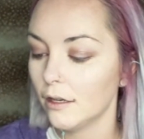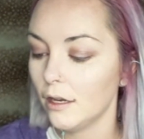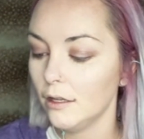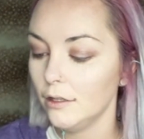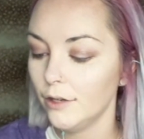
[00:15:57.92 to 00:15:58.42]

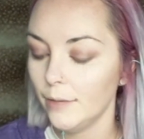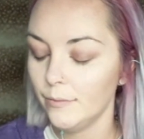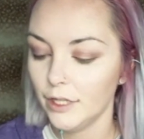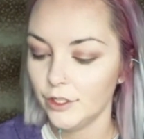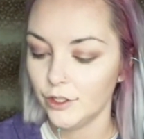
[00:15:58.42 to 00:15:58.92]
Color Up
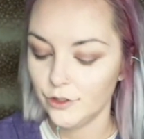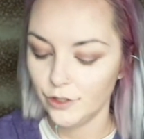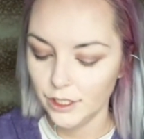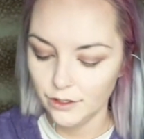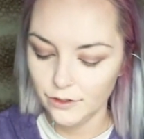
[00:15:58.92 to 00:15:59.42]
Blush
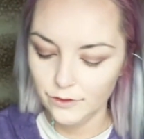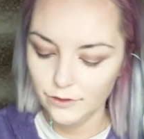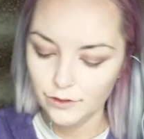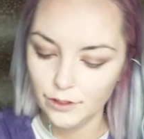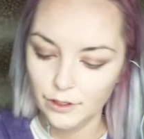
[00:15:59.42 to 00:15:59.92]
Trio,
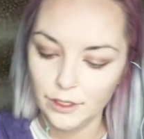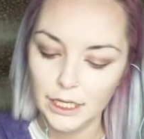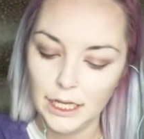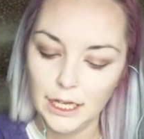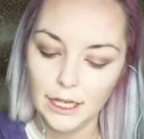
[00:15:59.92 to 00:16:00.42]

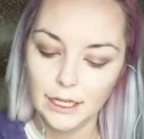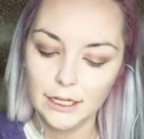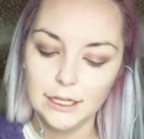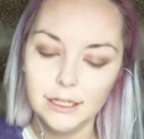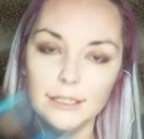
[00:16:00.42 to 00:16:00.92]
and
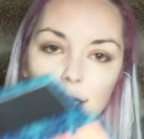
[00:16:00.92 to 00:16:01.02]
in it